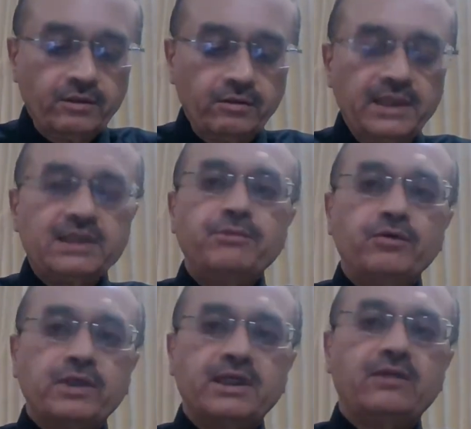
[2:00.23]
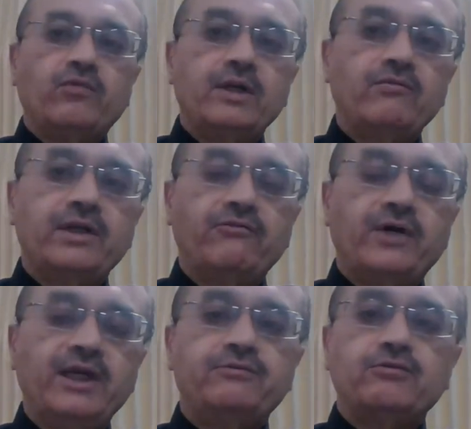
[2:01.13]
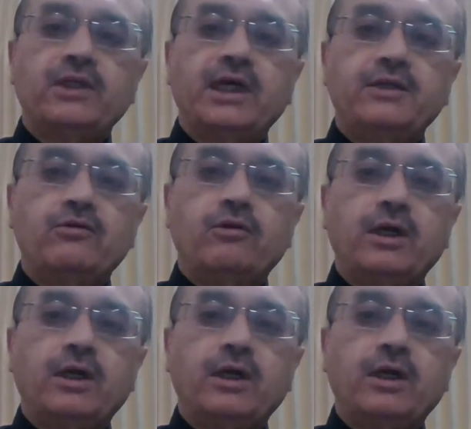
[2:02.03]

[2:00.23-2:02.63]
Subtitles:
So this mutant 11529